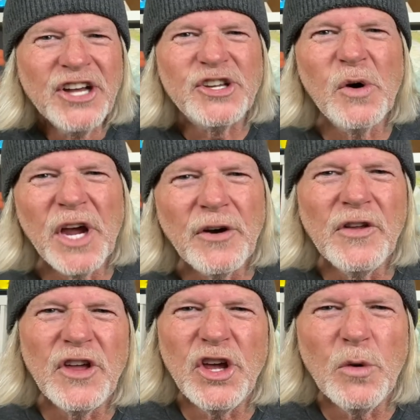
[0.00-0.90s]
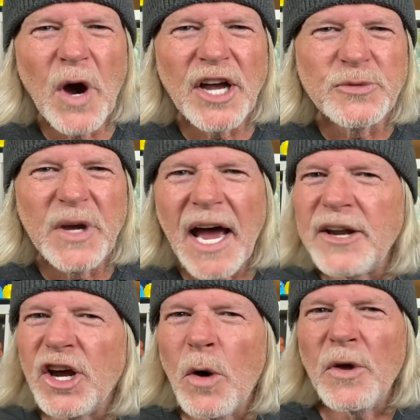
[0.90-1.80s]
So here in the U.S., we had
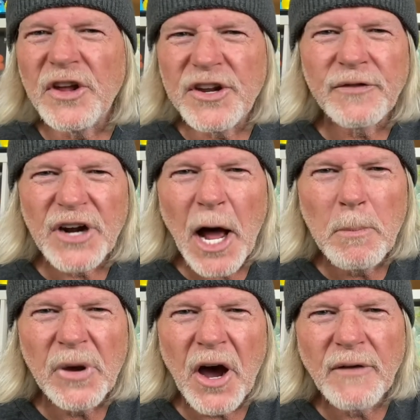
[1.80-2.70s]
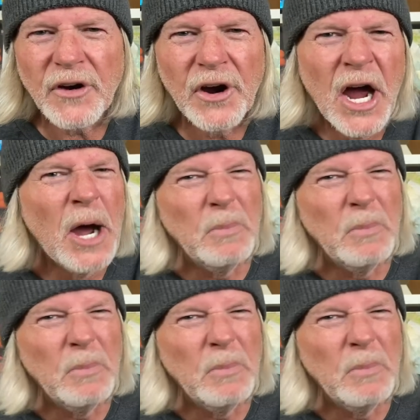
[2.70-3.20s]
to go with a different album cover.